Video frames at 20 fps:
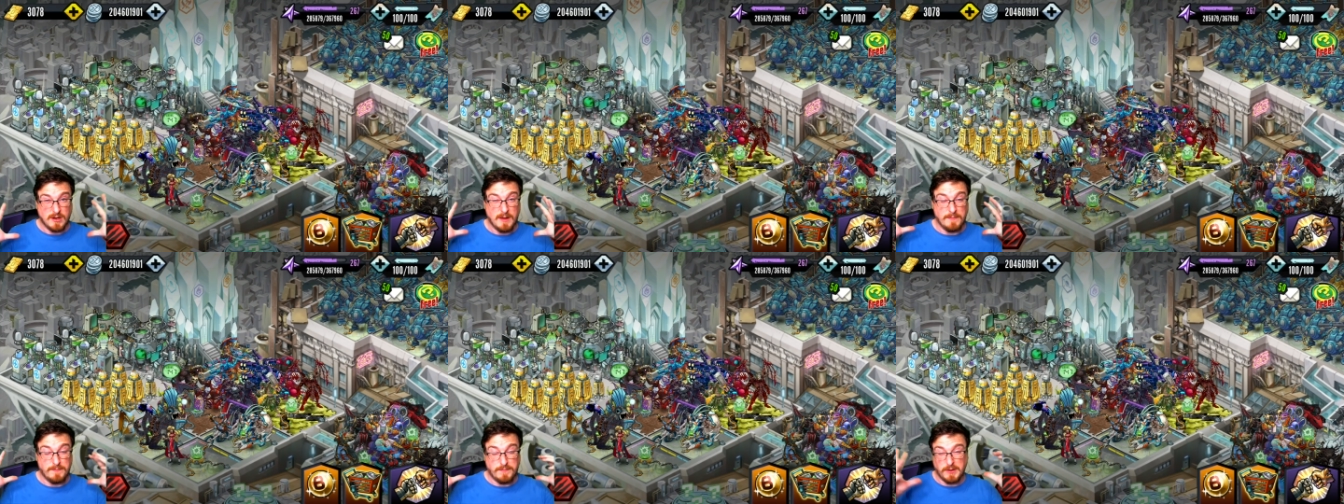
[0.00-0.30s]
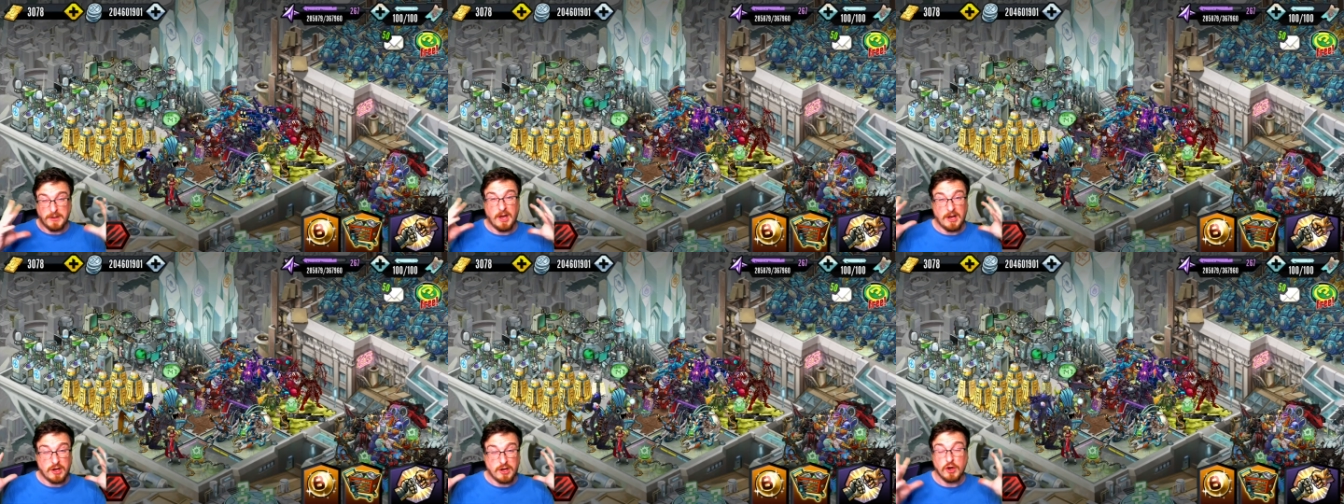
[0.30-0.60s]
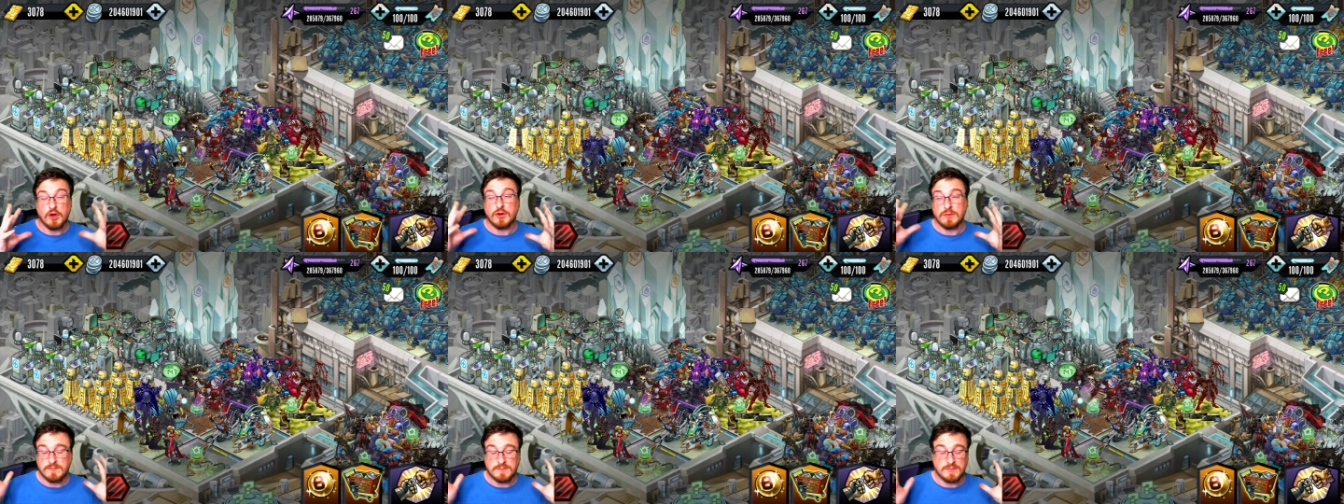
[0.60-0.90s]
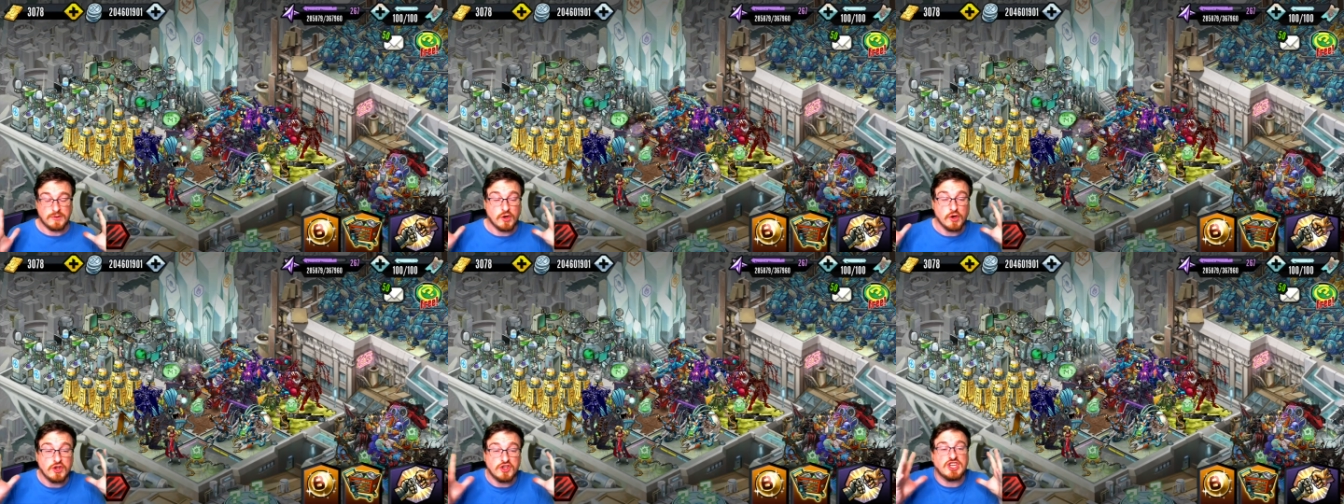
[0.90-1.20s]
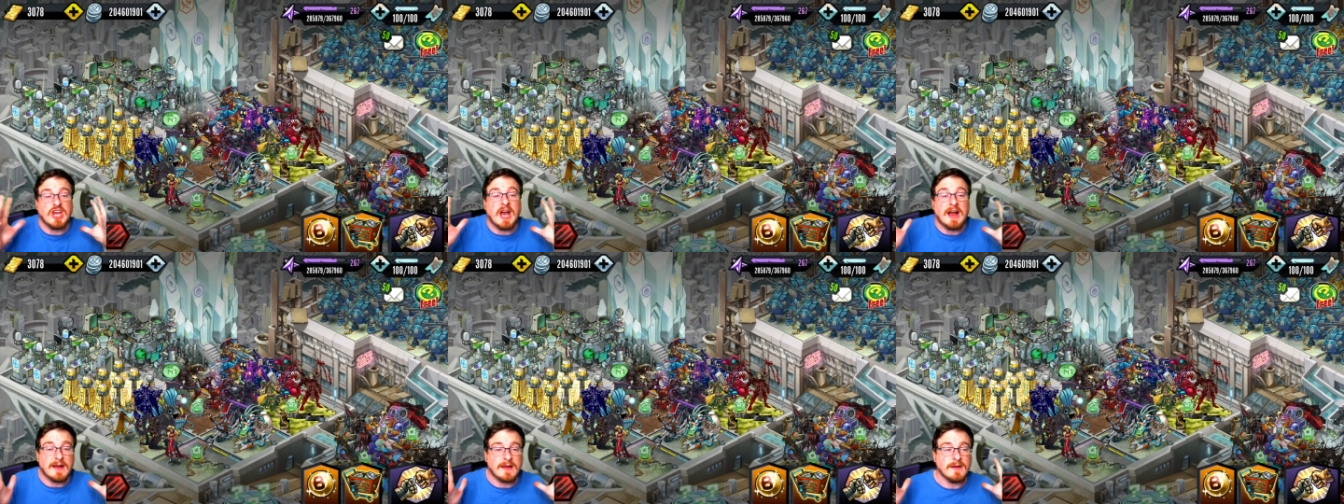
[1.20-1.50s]
a, bit, a good good
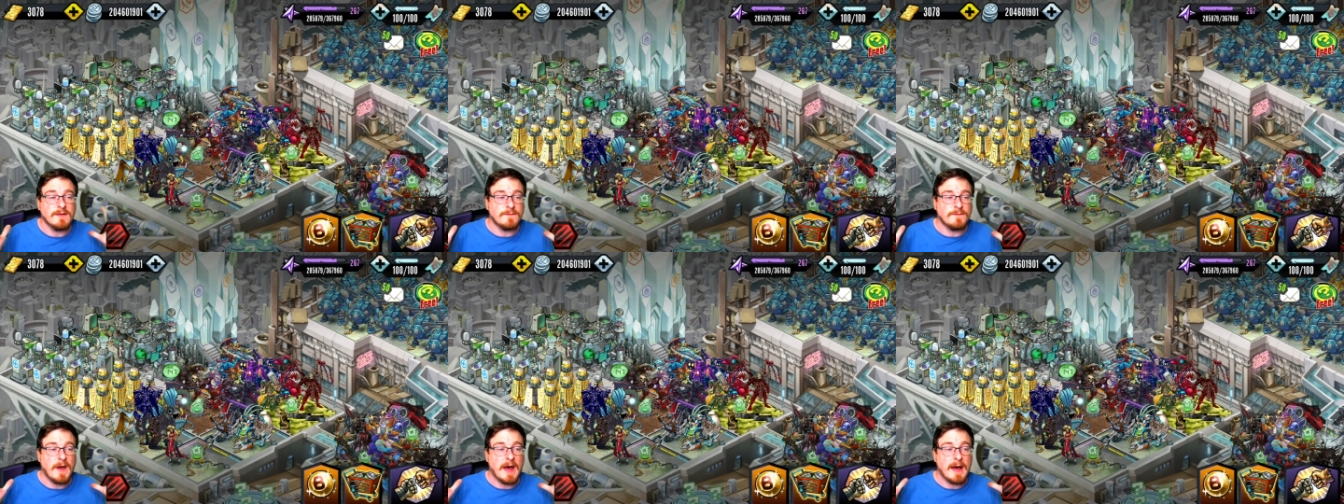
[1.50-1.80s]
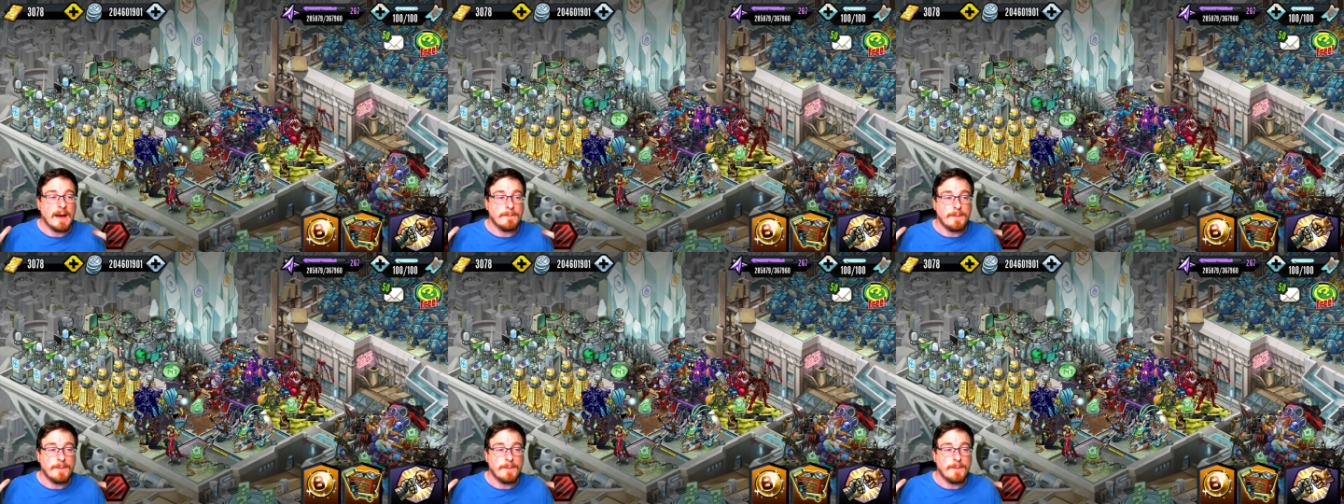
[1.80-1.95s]
chunk of uh,